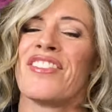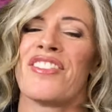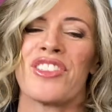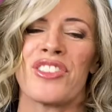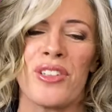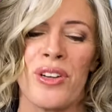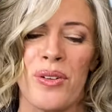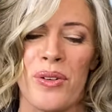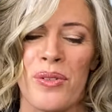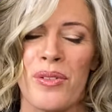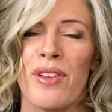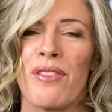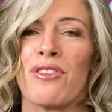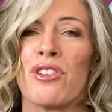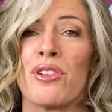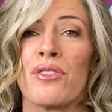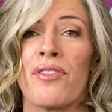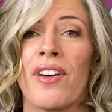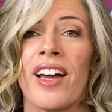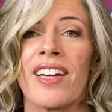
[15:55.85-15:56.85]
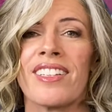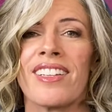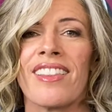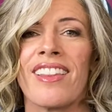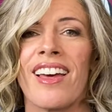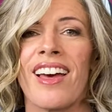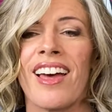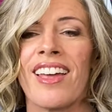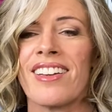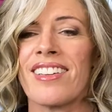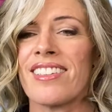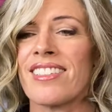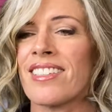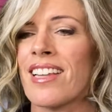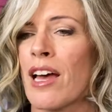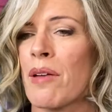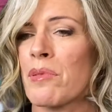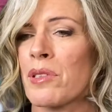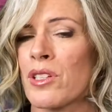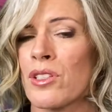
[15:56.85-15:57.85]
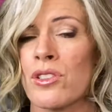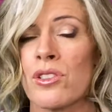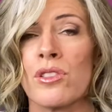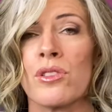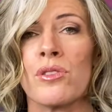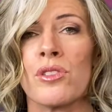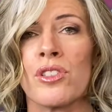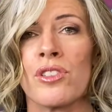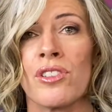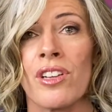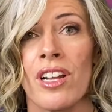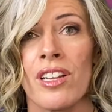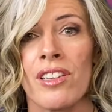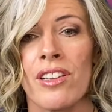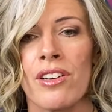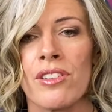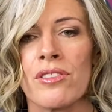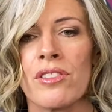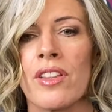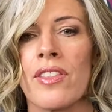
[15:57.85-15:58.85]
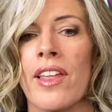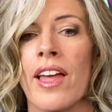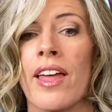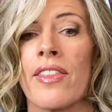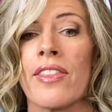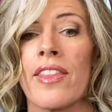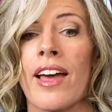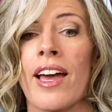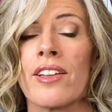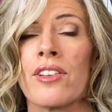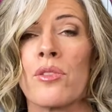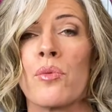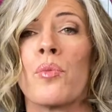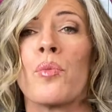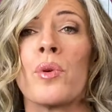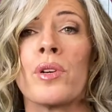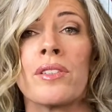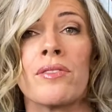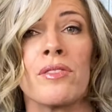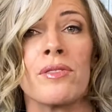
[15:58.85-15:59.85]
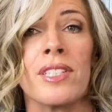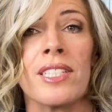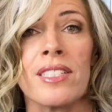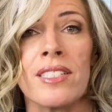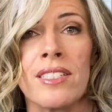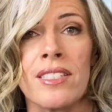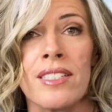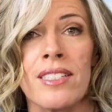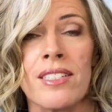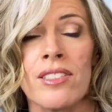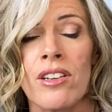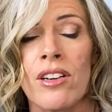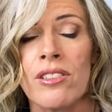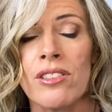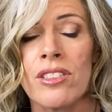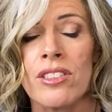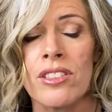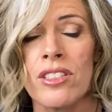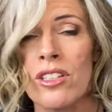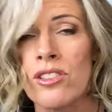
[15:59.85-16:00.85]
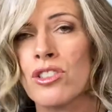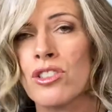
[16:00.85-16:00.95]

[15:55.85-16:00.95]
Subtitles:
So if you're finding that is happening to you, you're not alone. And that's one of the reasons these are such